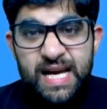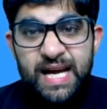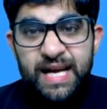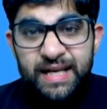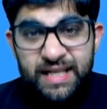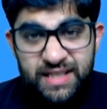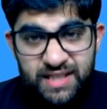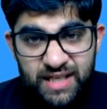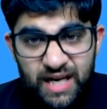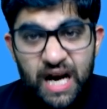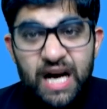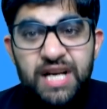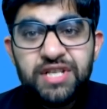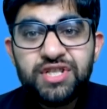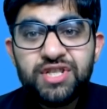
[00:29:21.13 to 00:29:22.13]

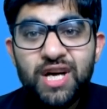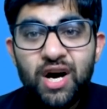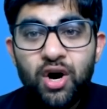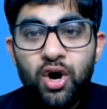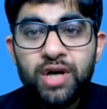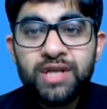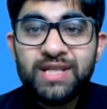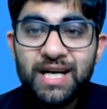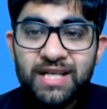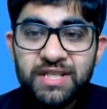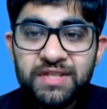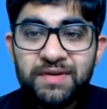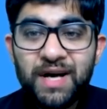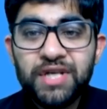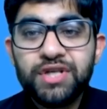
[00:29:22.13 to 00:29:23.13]
discharge, or
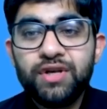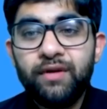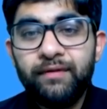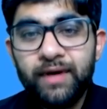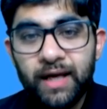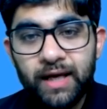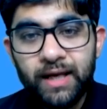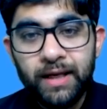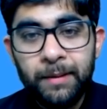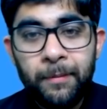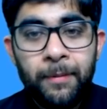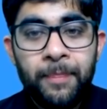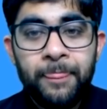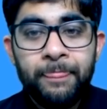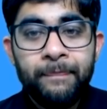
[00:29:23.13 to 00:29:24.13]
satisfaction of decree?
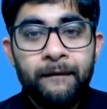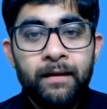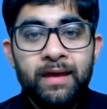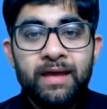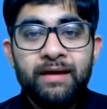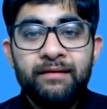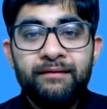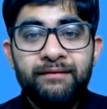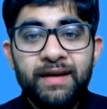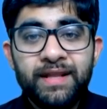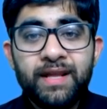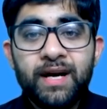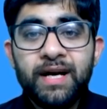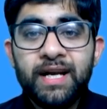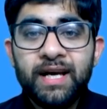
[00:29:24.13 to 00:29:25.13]

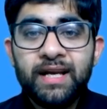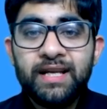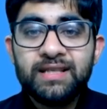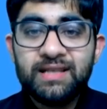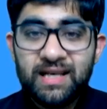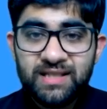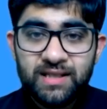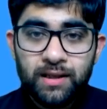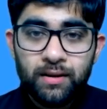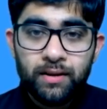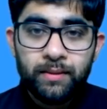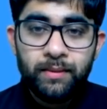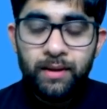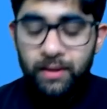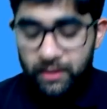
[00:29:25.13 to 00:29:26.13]
Whether a decree is
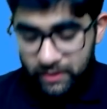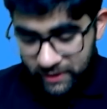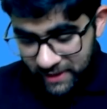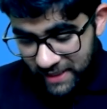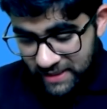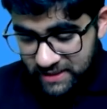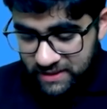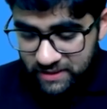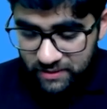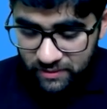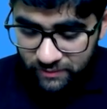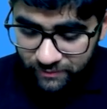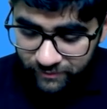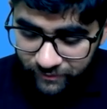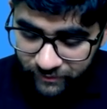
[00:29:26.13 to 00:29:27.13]
executable? Yes,
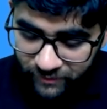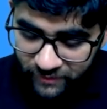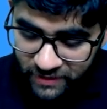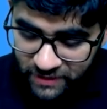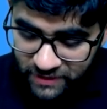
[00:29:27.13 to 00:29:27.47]
this